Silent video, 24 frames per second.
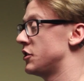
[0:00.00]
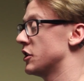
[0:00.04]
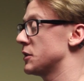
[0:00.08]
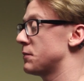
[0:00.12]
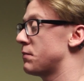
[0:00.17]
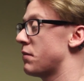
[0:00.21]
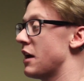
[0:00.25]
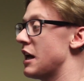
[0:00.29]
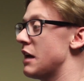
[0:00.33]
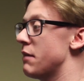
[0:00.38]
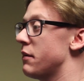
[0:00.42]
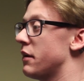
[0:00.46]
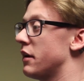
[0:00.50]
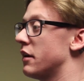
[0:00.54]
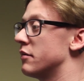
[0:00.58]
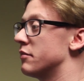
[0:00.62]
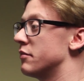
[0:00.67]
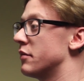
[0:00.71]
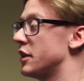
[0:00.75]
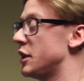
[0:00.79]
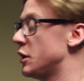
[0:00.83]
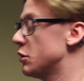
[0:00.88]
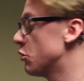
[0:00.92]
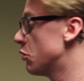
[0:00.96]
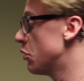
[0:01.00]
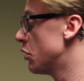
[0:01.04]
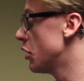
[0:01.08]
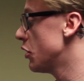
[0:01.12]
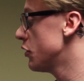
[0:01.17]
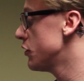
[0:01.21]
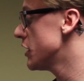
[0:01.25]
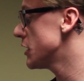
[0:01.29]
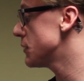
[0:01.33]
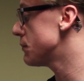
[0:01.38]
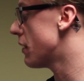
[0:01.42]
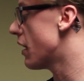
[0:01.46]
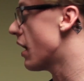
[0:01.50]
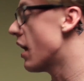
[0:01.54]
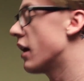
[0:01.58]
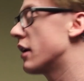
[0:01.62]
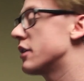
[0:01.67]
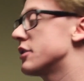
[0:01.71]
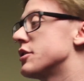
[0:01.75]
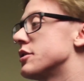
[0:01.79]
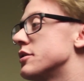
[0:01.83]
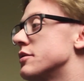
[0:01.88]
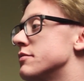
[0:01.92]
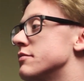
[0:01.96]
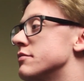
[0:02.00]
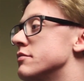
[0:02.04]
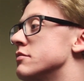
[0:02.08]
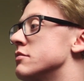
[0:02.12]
Just pay me, and you will own this box.